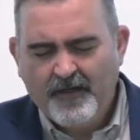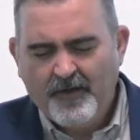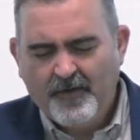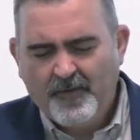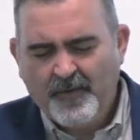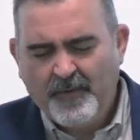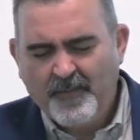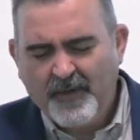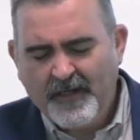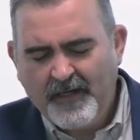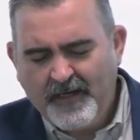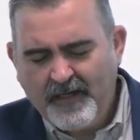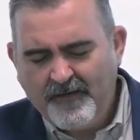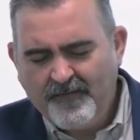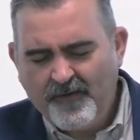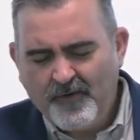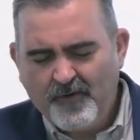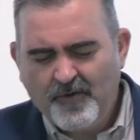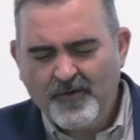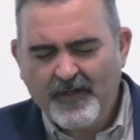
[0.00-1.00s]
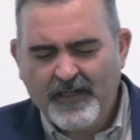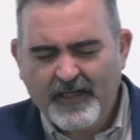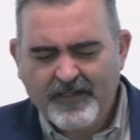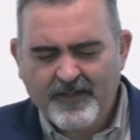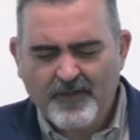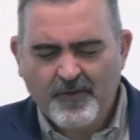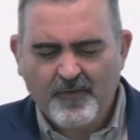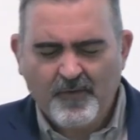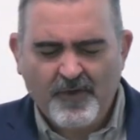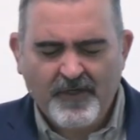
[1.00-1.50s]
We believe, Lord,
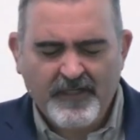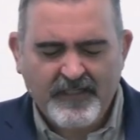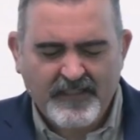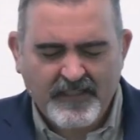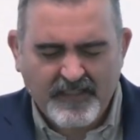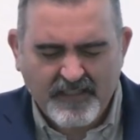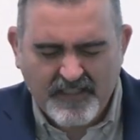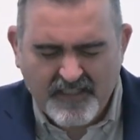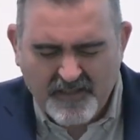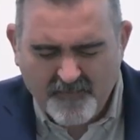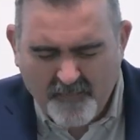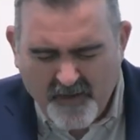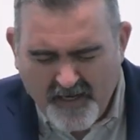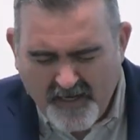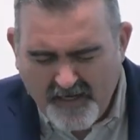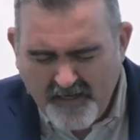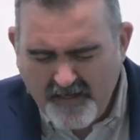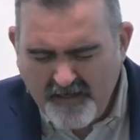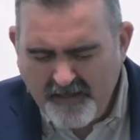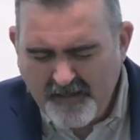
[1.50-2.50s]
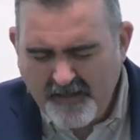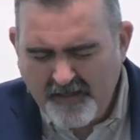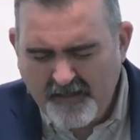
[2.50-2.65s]
that your word is inspired.